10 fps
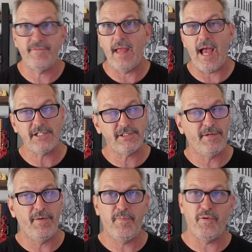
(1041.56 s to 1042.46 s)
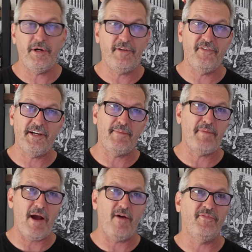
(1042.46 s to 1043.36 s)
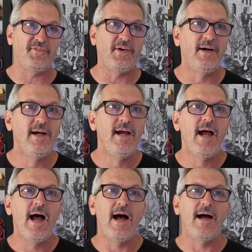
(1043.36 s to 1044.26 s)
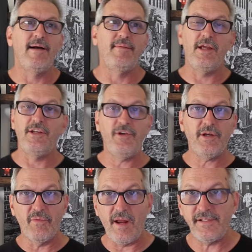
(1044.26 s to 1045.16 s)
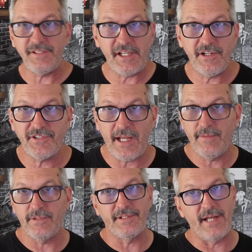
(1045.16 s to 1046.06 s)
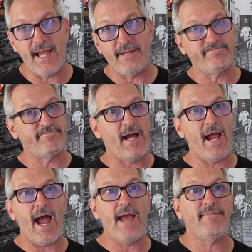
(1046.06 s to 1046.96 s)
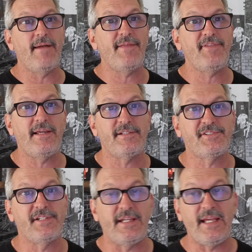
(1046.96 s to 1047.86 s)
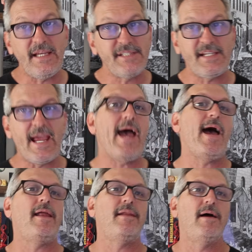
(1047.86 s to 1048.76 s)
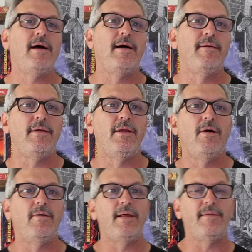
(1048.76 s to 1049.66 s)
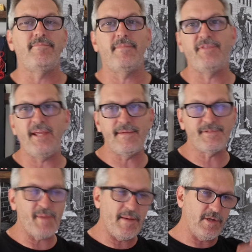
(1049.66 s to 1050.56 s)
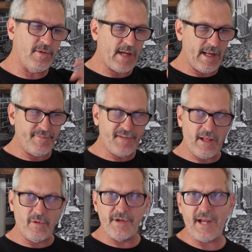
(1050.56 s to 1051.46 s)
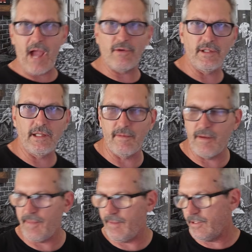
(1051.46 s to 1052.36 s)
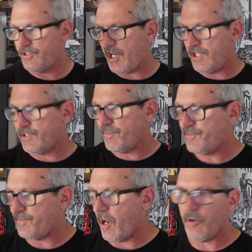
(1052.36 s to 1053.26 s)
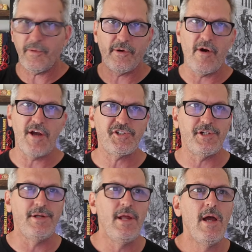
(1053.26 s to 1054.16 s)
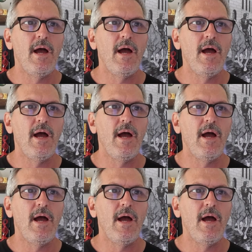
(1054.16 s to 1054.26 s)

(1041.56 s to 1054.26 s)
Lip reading: actually pretty freaking powerful. And you can run this at your table tonight. I think it's an easy add, and DMs, maybe you kind of tailor it down a little bit. Maybe you change the spell progression,